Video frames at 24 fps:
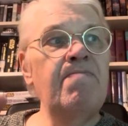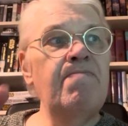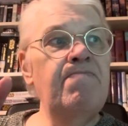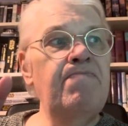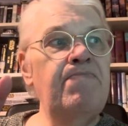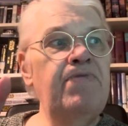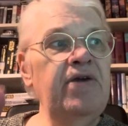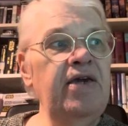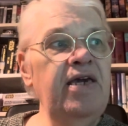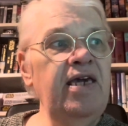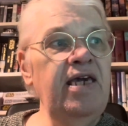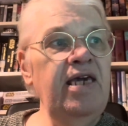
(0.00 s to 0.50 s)

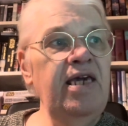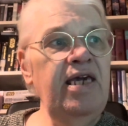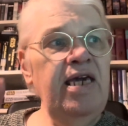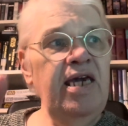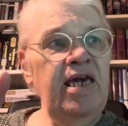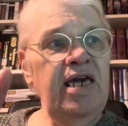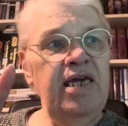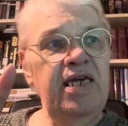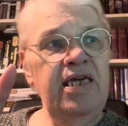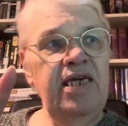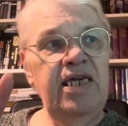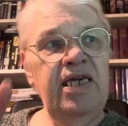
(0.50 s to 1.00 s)

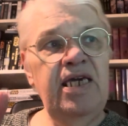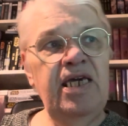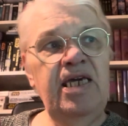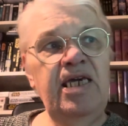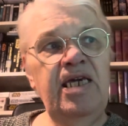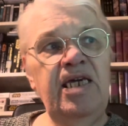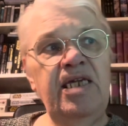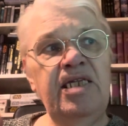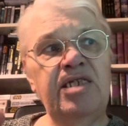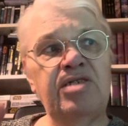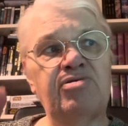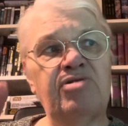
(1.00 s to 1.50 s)
Be
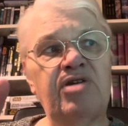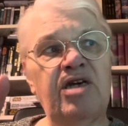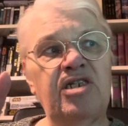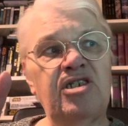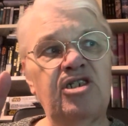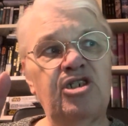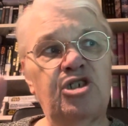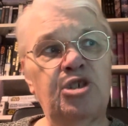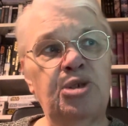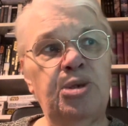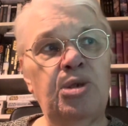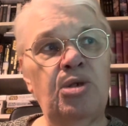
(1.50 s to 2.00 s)
ye
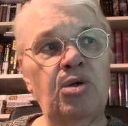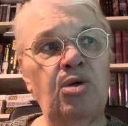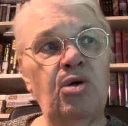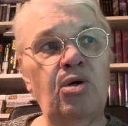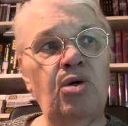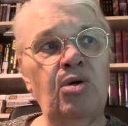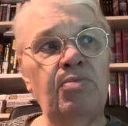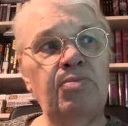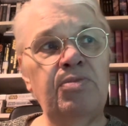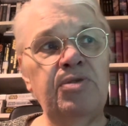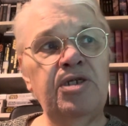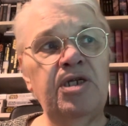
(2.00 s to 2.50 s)

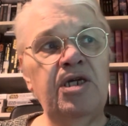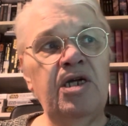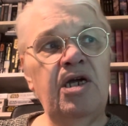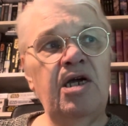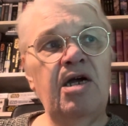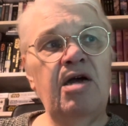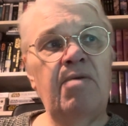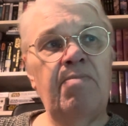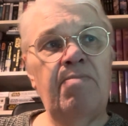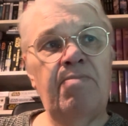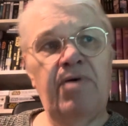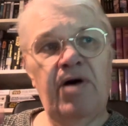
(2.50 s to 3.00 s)
transformed
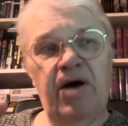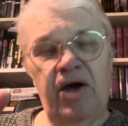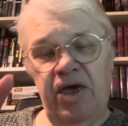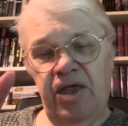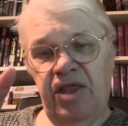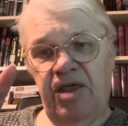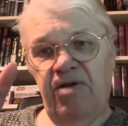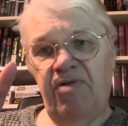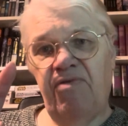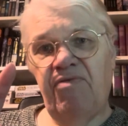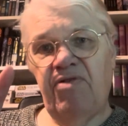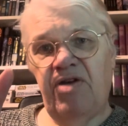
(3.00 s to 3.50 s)
by
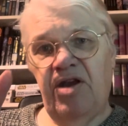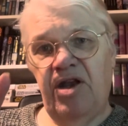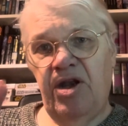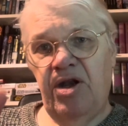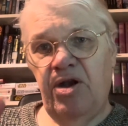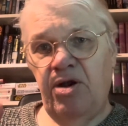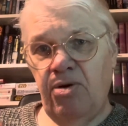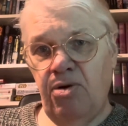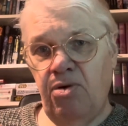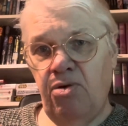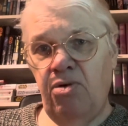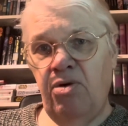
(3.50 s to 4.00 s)
the
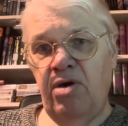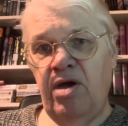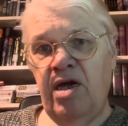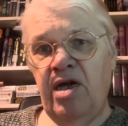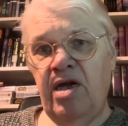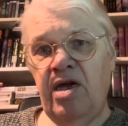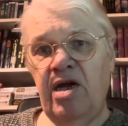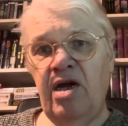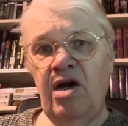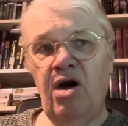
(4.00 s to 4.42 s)
renewing